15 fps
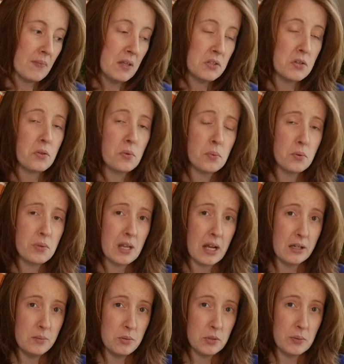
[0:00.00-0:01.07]
So the route that
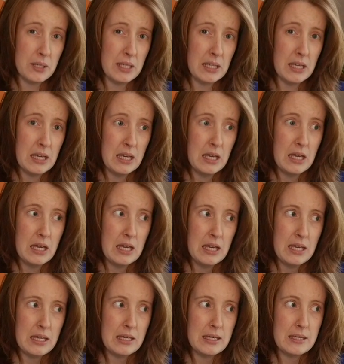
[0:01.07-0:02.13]
I'm doing
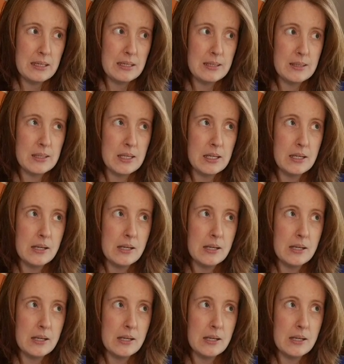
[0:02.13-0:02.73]
is